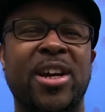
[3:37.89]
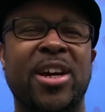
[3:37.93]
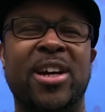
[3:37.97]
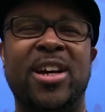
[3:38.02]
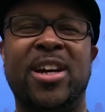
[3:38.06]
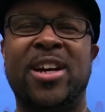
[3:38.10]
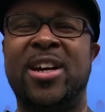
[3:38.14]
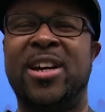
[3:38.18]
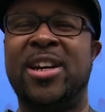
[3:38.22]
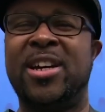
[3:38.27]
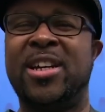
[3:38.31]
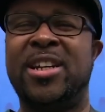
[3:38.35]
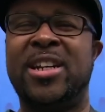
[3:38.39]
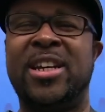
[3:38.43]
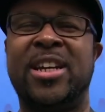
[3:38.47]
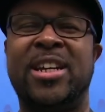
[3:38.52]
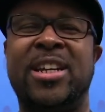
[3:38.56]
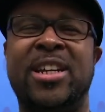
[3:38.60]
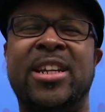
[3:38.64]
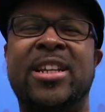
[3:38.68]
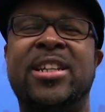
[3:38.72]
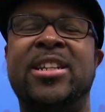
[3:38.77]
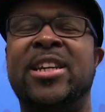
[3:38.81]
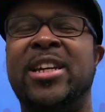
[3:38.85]

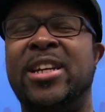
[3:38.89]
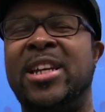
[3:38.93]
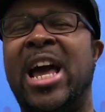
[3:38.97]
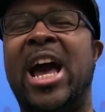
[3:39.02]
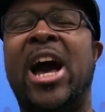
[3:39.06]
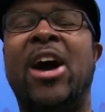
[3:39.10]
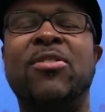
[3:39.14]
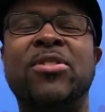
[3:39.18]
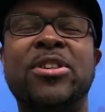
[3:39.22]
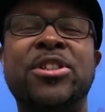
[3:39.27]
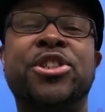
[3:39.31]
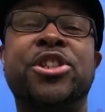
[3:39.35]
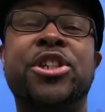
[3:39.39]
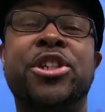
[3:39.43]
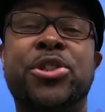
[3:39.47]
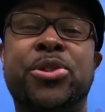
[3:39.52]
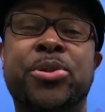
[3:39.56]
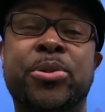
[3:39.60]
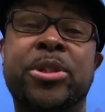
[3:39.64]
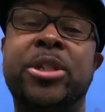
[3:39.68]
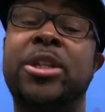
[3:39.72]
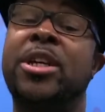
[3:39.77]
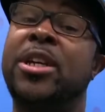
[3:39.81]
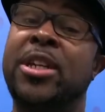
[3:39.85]
And Alvin
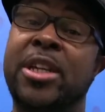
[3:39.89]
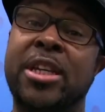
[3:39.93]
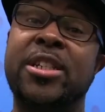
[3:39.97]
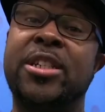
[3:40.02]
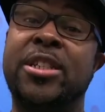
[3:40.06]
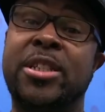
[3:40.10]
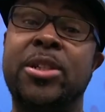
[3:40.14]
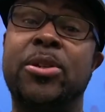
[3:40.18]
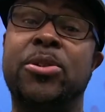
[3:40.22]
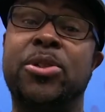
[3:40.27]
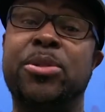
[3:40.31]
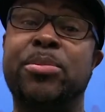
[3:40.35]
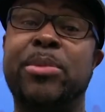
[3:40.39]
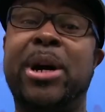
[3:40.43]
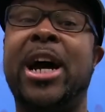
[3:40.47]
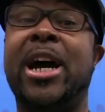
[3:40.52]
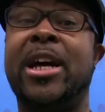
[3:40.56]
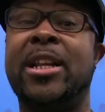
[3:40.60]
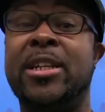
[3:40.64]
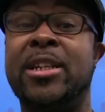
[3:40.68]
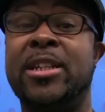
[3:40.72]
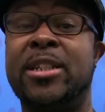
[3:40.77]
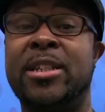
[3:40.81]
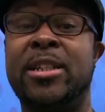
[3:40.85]
Gentry is still
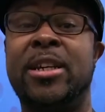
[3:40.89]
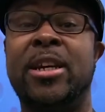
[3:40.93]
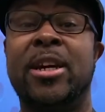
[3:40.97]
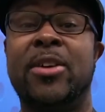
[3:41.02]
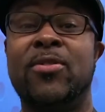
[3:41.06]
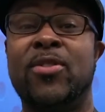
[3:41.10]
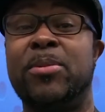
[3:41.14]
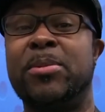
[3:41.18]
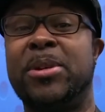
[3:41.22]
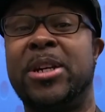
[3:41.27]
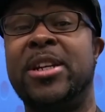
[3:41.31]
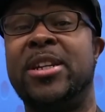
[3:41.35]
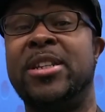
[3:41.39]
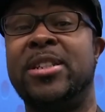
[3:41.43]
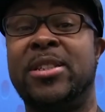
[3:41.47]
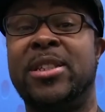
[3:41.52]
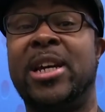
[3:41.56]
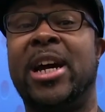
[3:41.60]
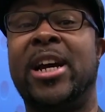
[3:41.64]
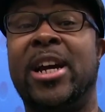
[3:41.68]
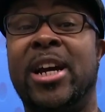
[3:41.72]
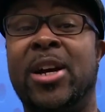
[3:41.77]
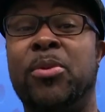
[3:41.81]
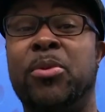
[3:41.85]
smiling from getting
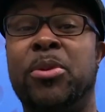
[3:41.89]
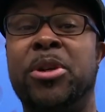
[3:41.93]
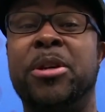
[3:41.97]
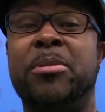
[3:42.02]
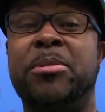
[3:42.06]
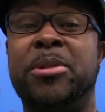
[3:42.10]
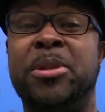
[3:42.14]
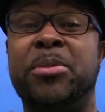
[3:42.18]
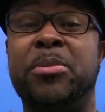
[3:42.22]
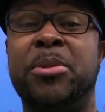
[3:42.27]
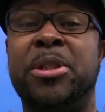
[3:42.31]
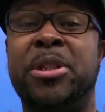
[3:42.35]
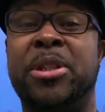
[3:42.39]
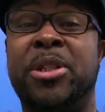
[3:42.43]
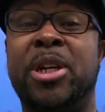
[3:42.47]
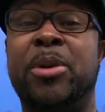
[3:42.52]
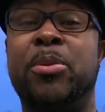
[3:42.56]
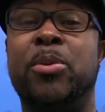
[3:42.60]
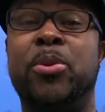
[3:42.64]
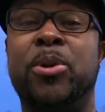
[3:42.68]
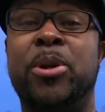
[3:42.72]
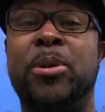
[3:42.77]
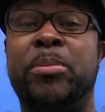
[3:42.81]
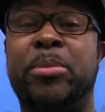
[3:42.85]
Zion Williamson with the
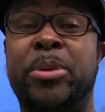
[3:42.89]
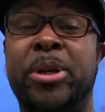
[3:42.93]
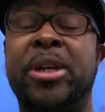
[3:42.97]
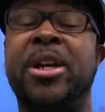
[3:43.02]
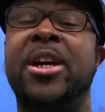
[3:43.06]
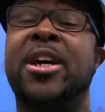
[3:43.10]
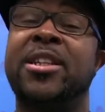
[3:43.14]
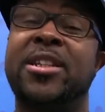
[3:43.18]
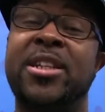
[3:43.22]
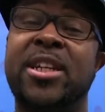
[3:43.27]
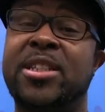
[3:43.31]
number one pick.